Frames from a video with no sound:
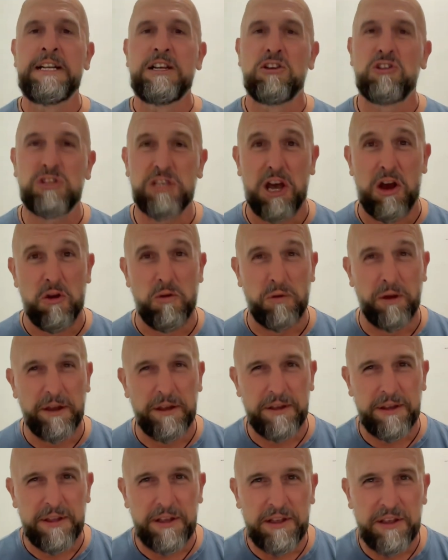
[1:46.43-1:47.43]
So,
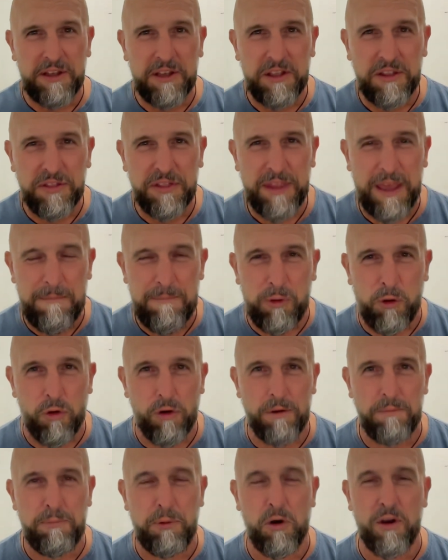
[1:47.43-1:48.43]

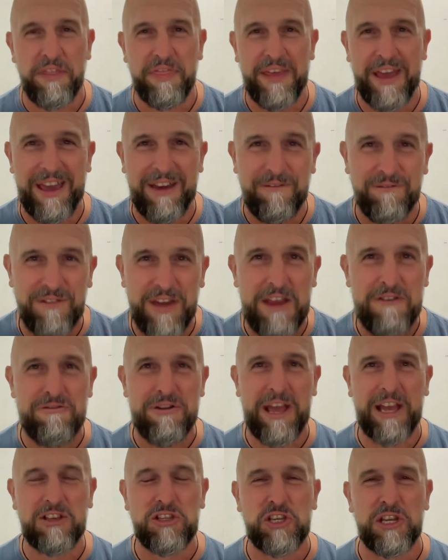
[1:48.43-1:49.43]
important point there,
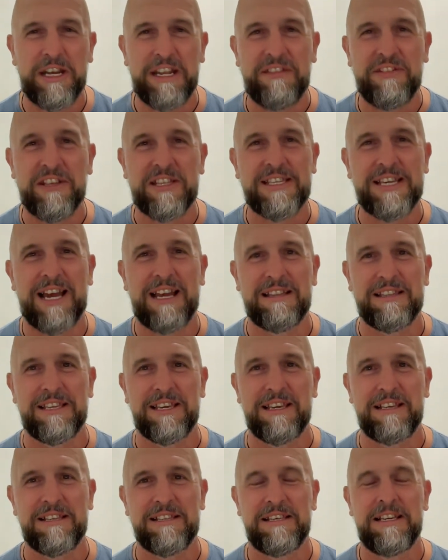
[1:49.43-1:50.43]
variation in the
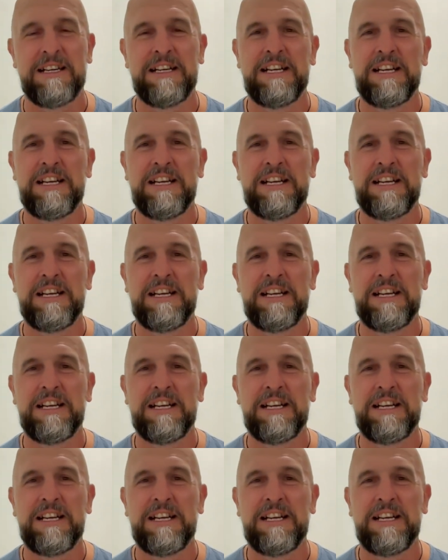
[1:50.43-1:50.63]
tactics.